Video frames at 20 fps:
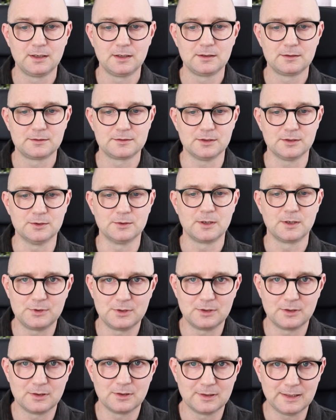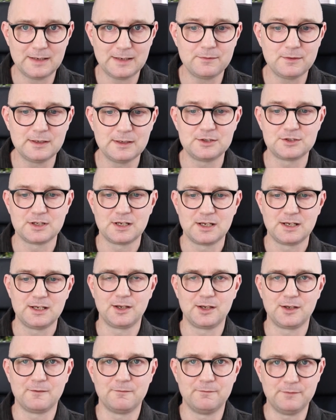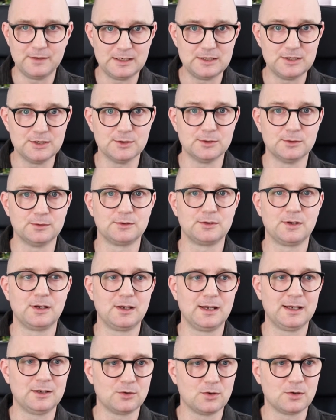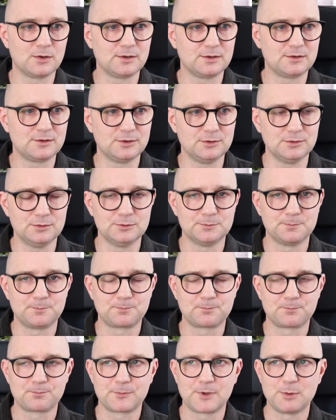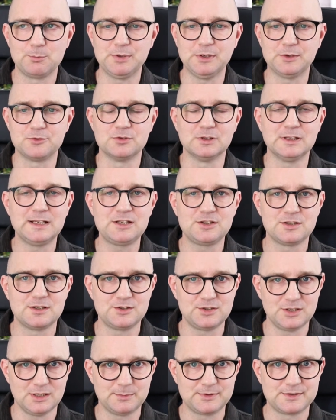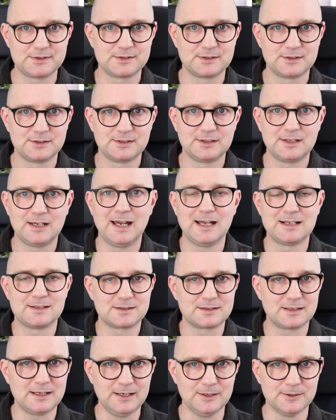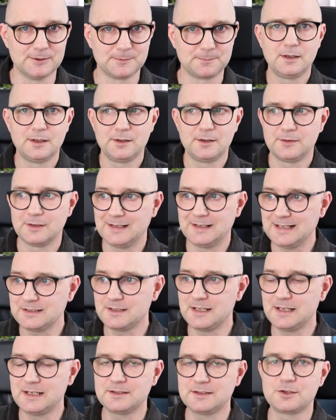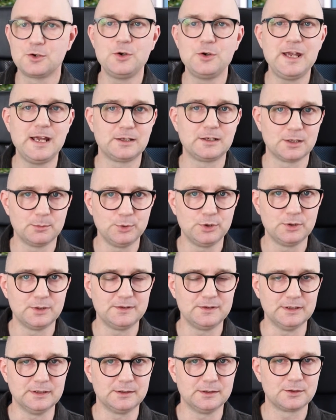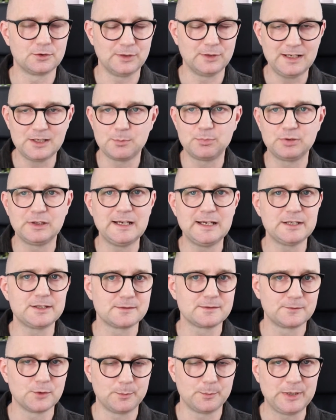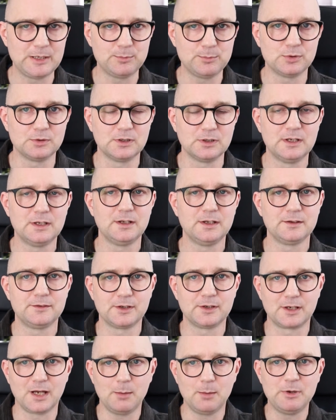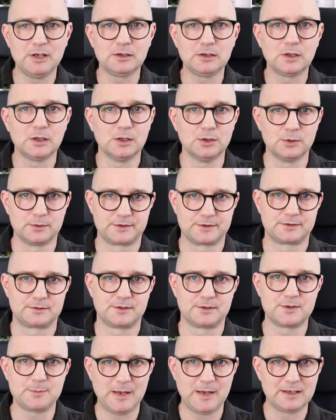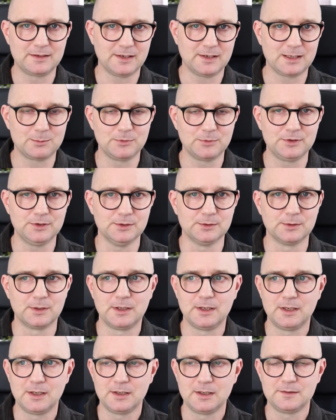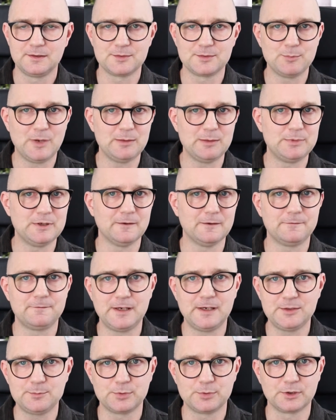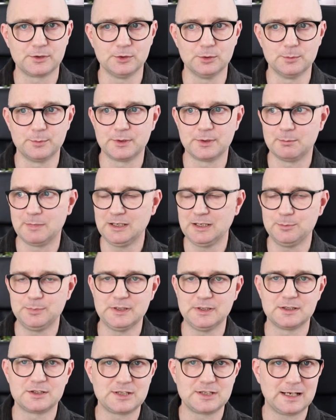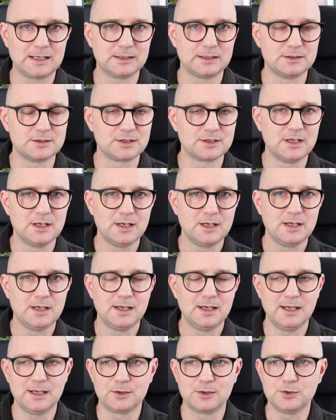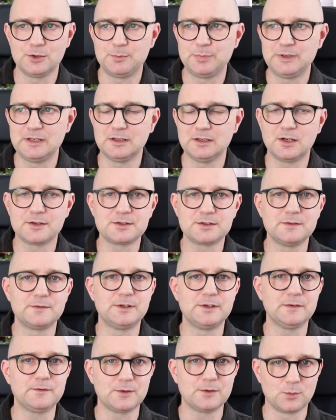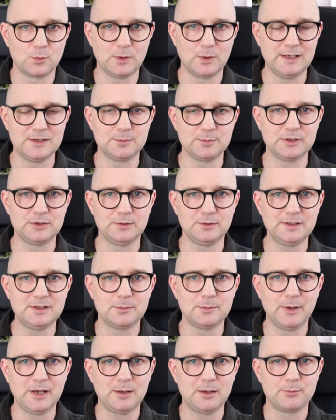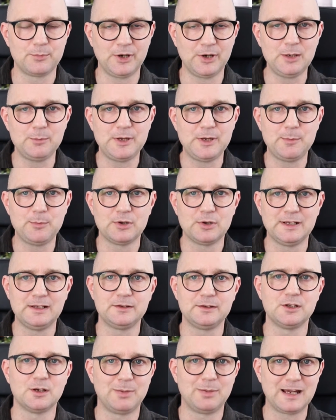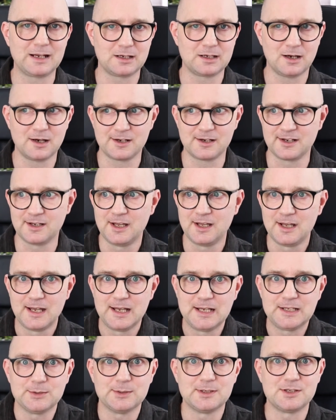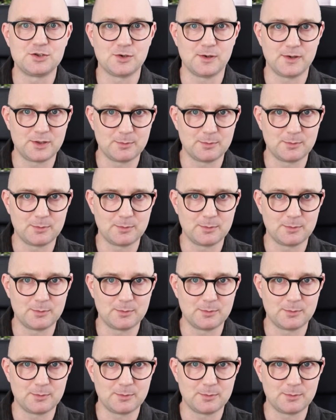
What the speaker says: So leverage video in order to build relationships at scale. The next thing is create community. Create a place for people to come in close, to spend time with you. This might be a Facebook group. It might be a challenge. It could be lots of different ways, but you need to bring people into your back garden to enjoy the